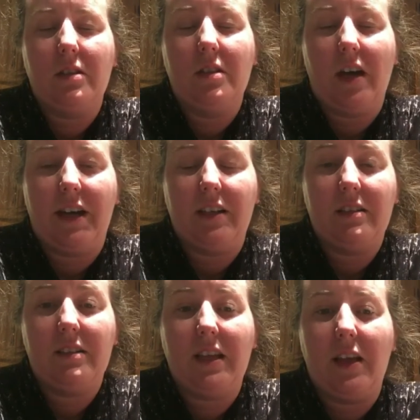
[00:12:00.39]

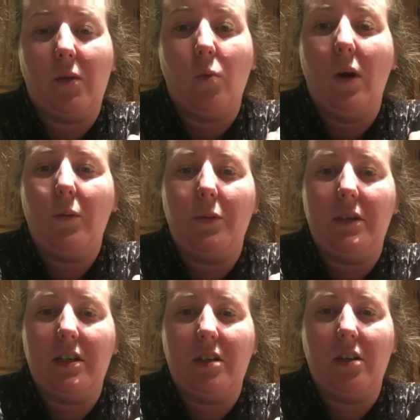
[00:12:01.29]
diets and what we would
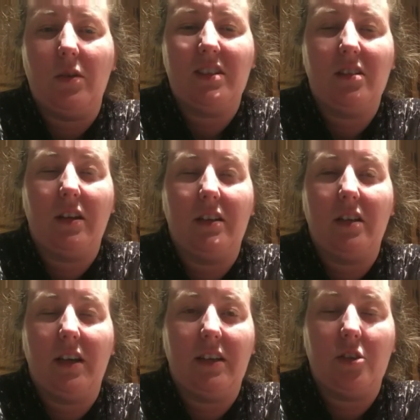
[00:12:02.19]
need to do. It's not a
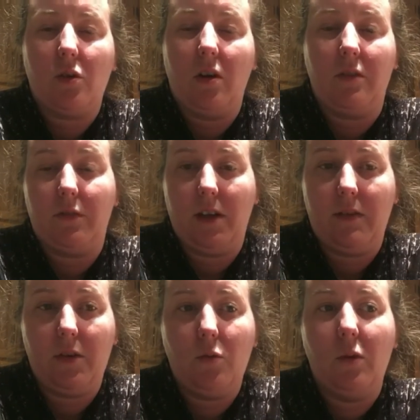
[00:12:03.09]
diet that you're on
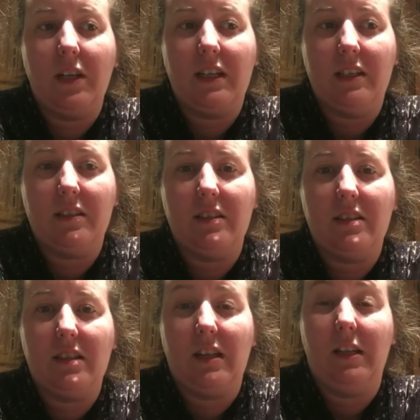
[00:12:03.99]
forever. What it is
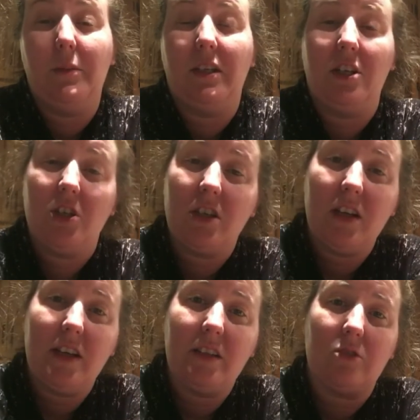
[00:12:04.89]
it's an elimination
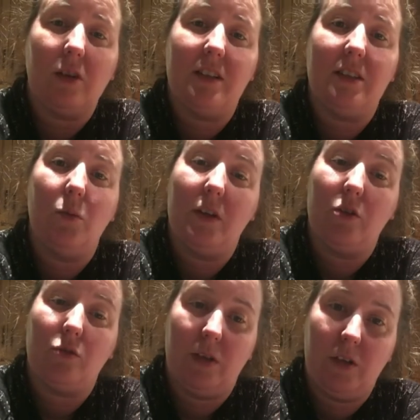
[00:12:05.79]
diet to try and see what your
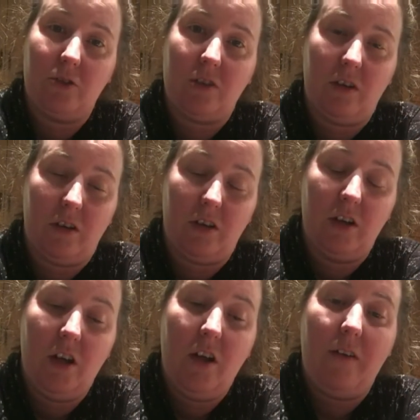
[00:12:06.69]
triggers are
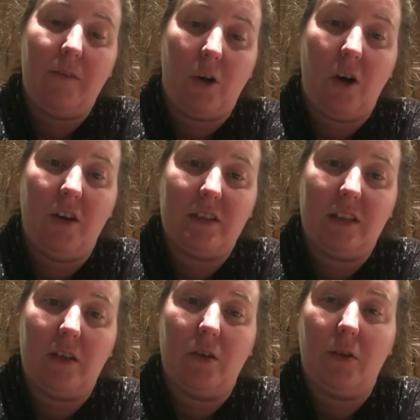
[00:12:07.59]
for
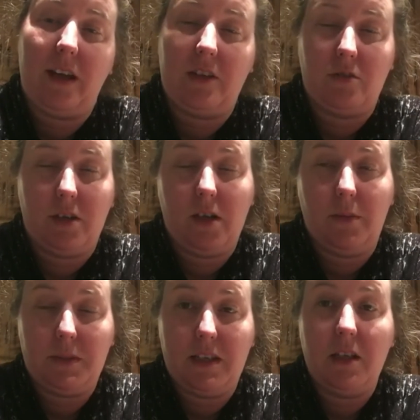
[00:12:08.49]
causing your gastric
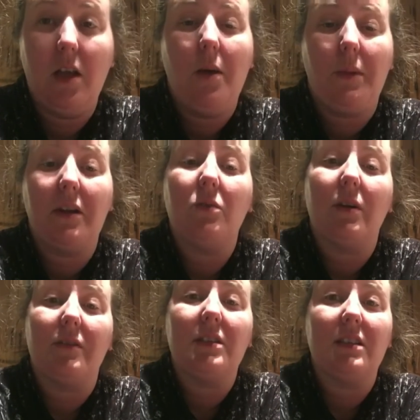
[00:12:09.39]
upset. But I do
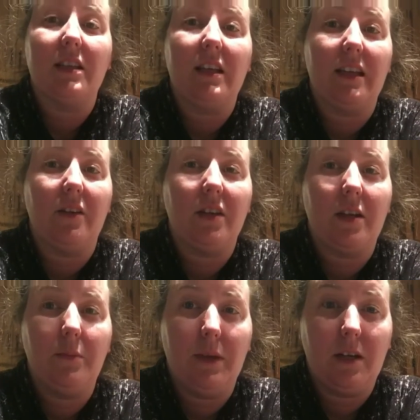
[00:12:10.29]
have to say that now that
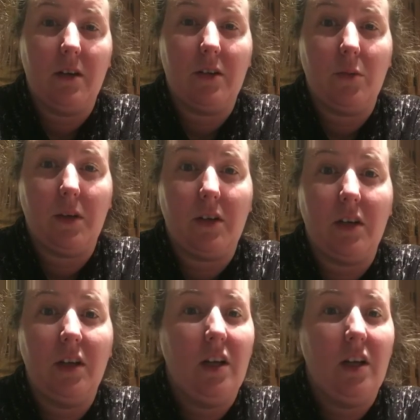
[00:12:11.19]
I've been on Humira,